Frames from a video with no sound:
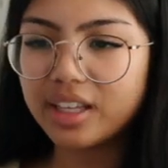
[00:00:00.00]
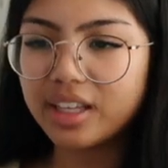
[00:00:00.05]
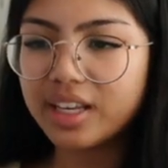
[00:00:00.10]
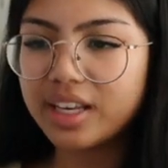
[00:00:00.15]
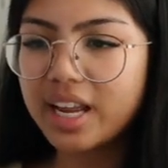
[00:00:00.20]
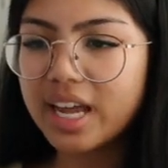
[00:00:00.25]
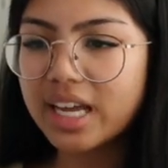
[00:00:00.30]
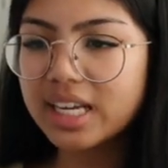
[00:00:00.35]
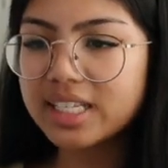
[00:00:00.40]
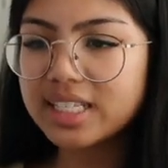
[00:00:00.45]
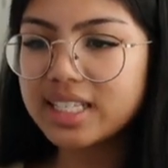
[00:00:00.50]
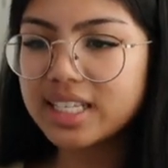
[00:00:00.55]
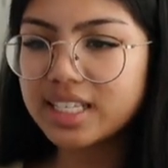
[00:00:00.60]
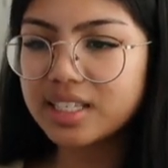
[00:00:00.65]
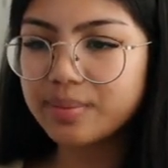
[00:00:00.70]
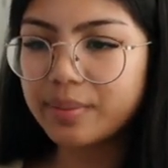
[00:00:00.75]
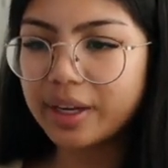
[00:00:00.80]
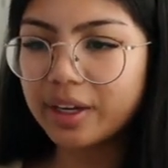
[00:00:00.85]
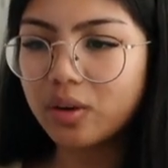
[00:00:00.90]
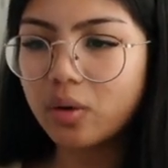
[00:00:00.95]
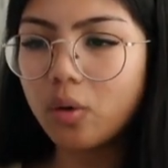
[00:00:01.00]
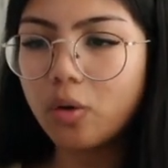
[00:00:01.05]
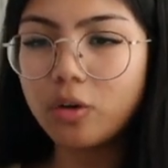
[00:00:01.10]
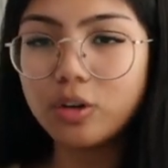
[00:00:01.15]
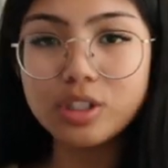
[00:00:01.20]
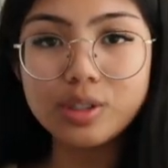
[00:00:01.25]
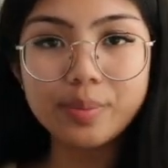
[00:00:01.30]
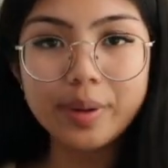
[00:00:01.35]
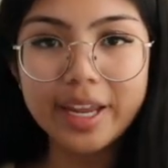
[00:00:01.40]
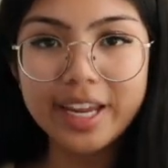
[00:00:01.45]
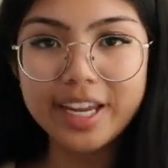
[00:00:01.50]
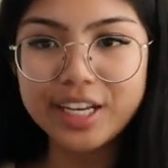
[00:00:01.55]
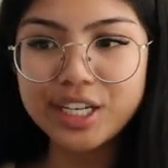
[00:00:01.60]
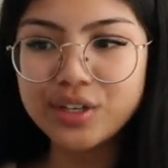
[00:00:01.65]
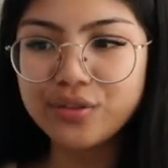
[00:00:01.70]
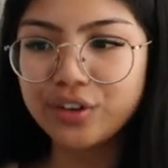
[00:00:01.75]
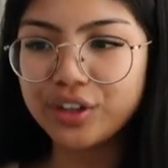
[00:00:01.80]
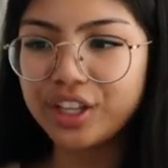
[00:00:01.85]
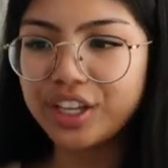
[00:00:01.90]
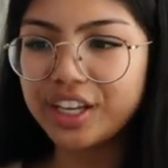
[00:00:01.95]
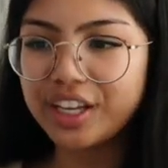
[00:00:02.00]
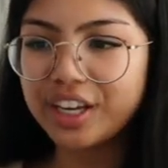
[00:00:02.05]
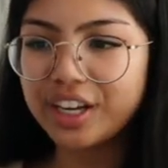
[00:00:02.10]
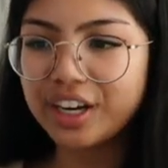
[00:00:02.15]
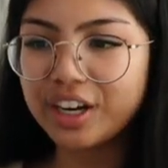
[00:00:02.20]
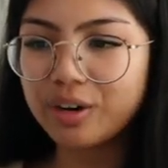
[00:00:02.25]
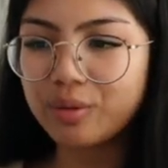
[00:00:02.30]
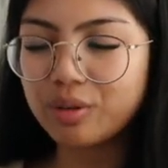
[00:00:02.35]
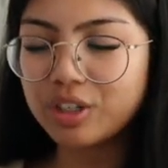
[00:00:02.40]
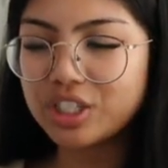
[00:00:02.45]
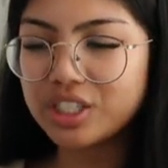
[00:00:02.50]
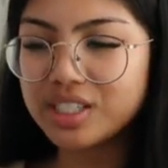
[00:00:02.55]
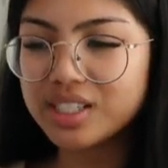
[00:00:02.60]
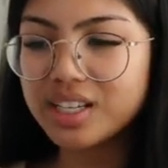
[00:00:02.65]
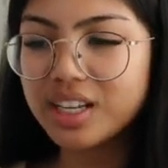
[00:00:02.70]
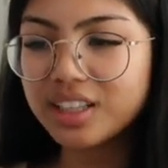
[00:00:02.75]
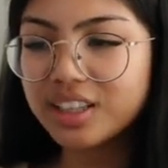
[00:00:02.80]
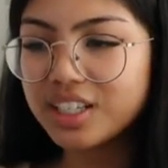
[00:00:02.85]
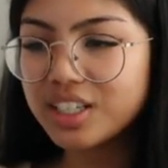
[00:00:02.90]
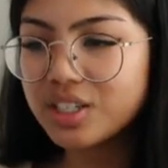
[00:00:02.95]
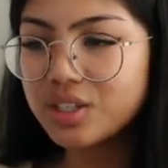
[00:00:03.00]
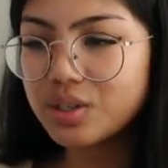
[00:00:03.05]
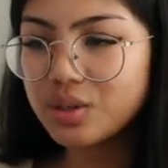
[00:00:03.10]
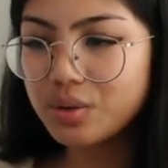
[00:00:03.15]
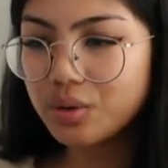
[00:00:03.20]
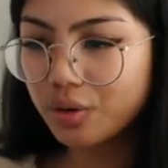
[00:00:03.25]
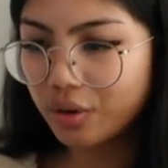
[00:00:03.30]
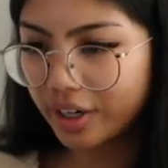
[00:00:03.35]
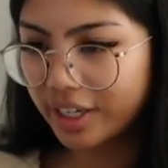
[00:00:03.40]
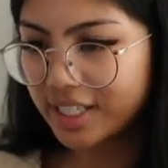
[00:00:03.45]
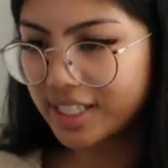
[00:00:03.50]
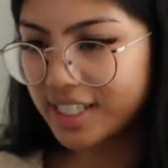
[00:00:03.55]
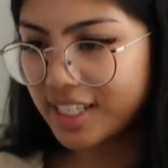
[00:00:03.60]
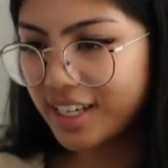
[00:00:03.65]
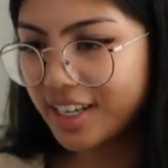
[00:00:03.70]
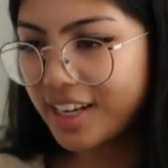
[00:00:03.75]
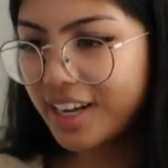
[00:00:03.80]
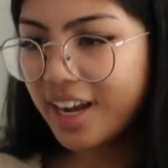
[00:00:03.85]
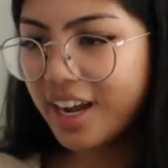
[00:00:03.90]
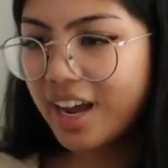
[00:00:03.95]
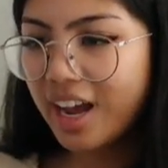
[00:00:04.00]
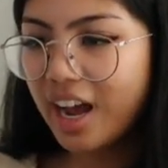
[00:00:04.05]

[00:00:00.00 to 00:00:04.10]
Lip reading: then next is my goals page for the year, which is nothing too crazy.